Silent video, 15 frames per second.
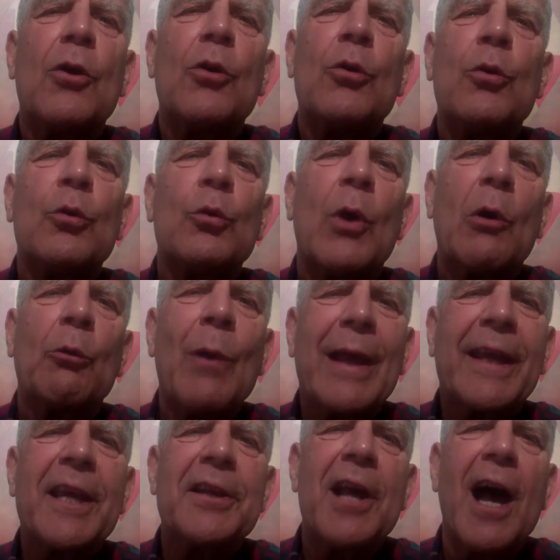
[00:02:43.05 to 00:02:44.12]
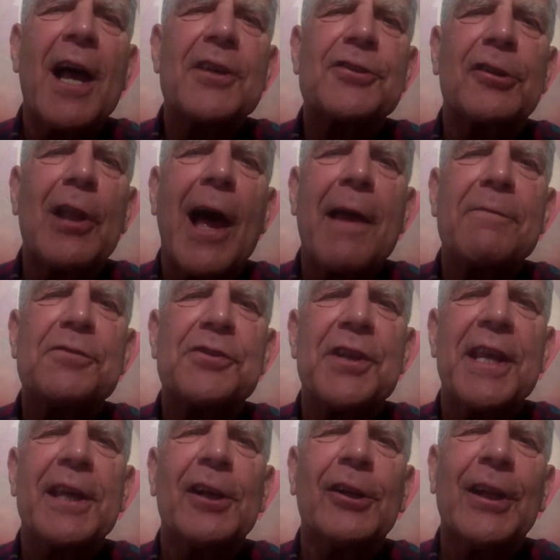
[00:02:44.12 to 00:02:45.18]
who recognize life's
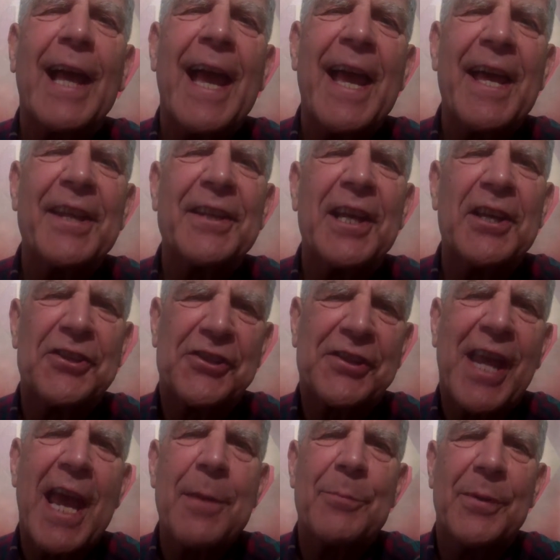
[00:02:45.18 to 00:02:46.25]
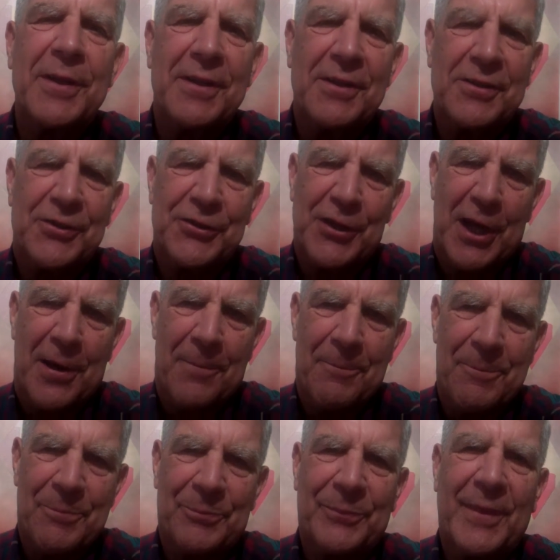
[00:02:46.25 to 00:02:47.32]
deal and escape it
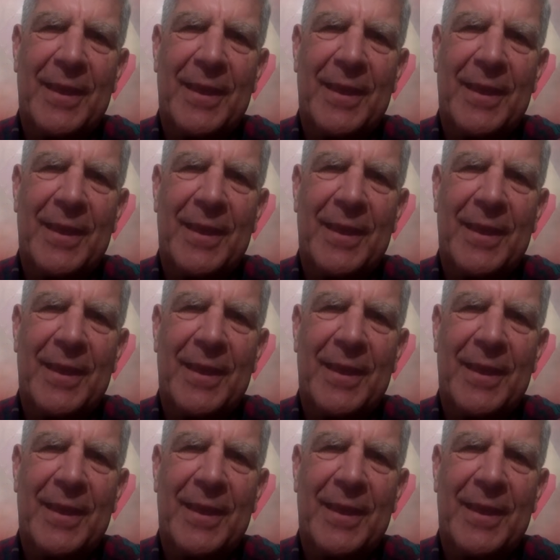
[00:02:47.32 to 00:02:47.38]
some.